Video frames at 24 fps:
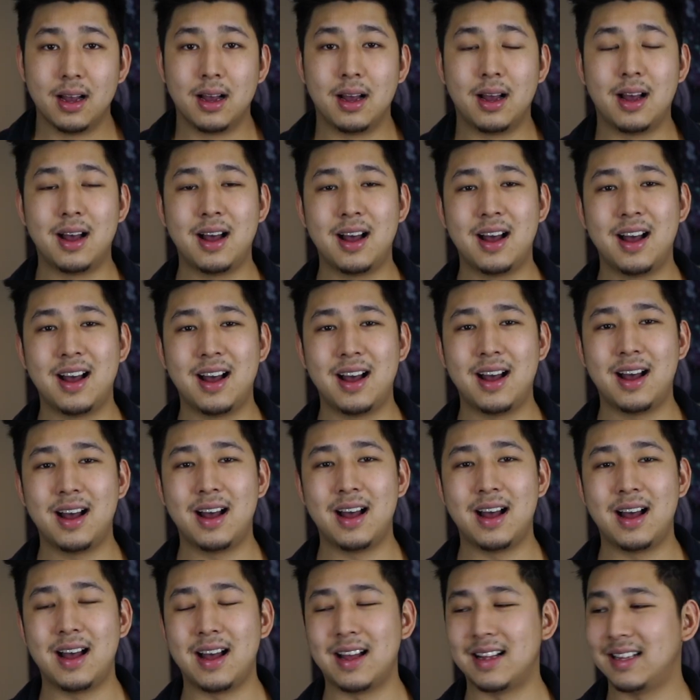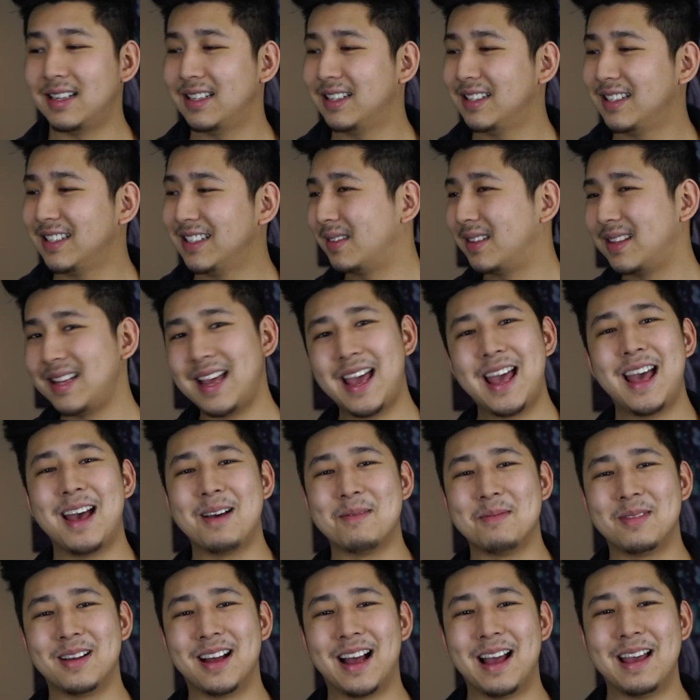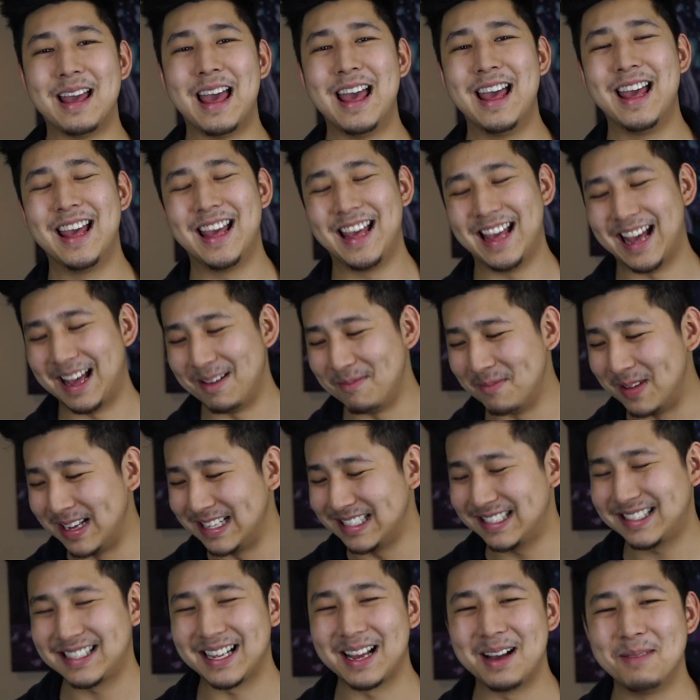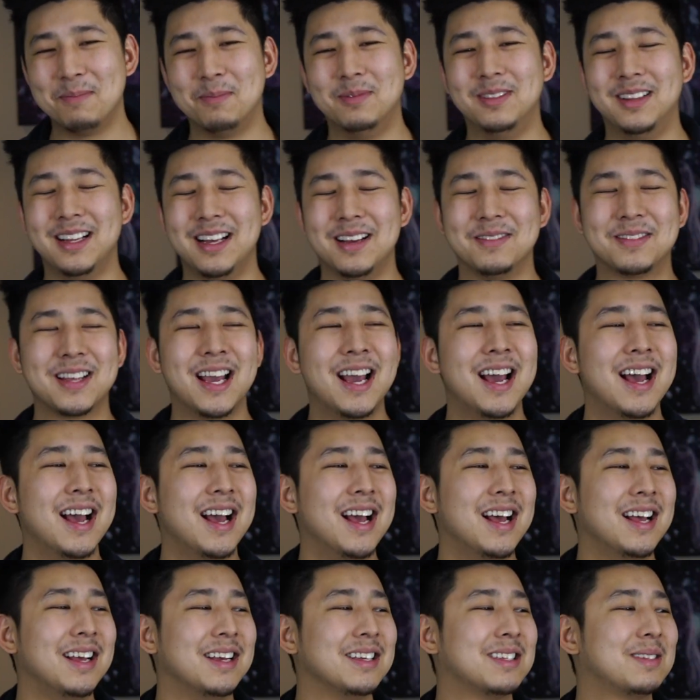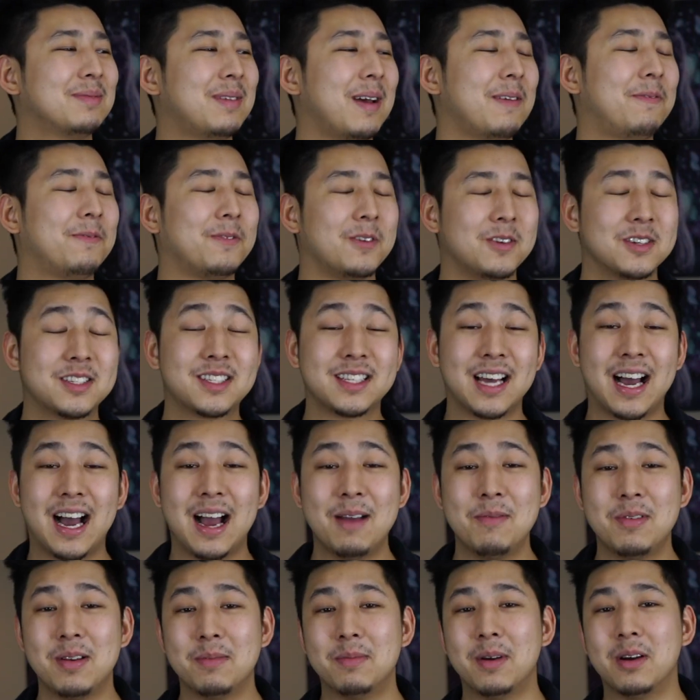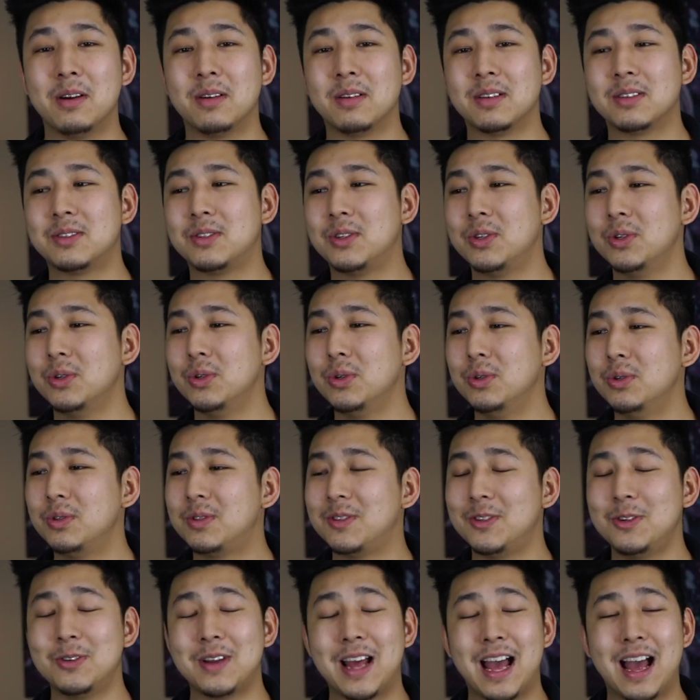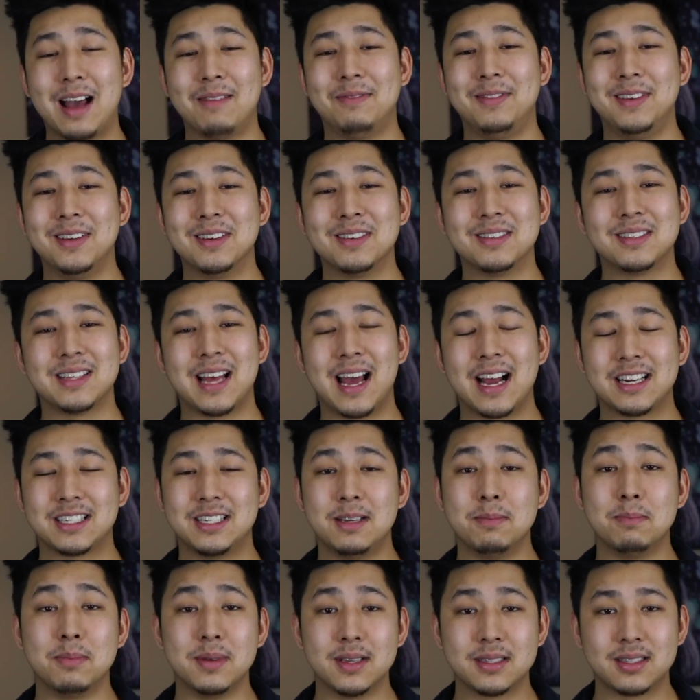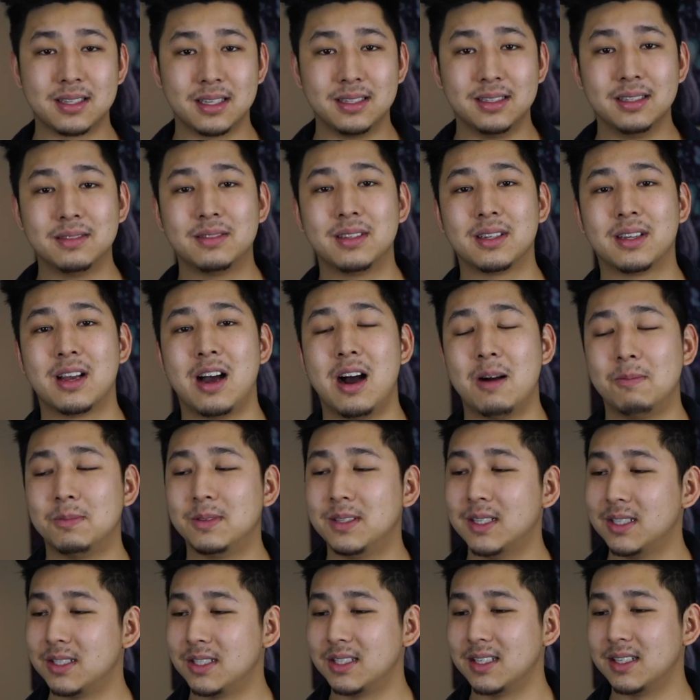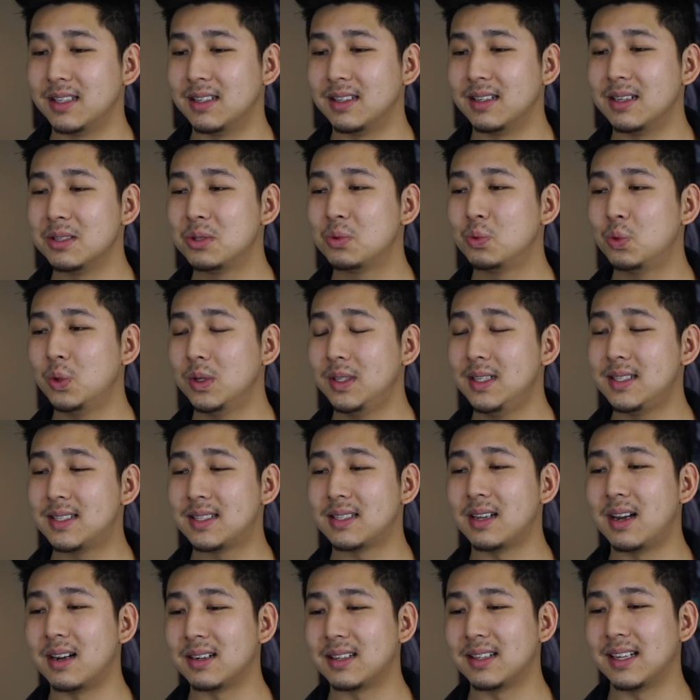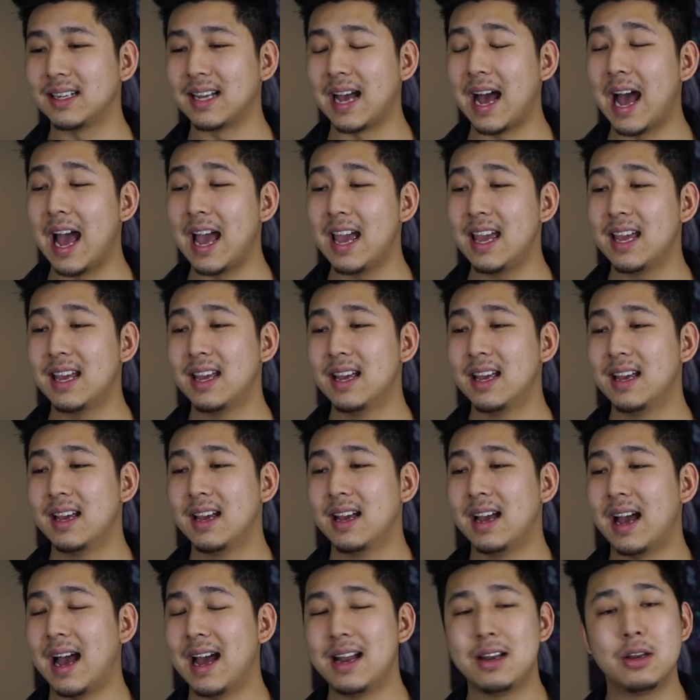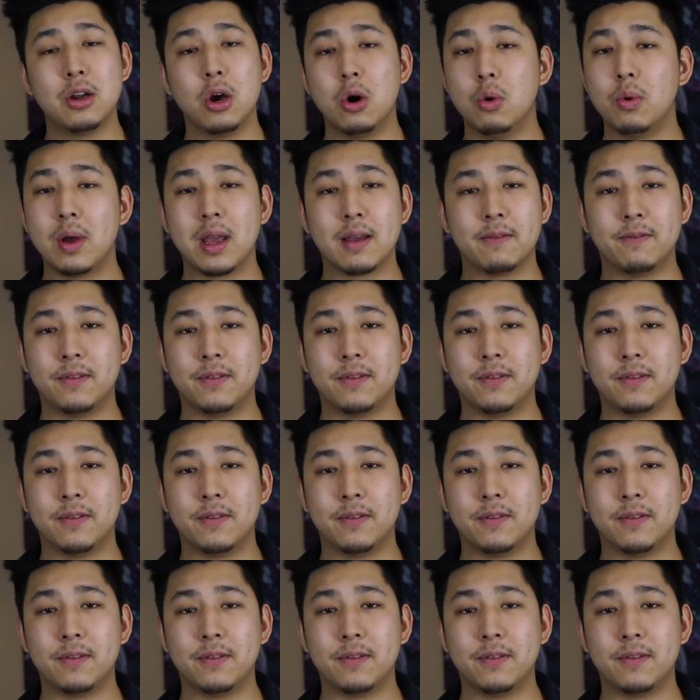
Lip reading: Ah, damn, I missed a lift. This is my first time in about two and a half years that I actually missed a lifting competition. This really sucked. Like I had no way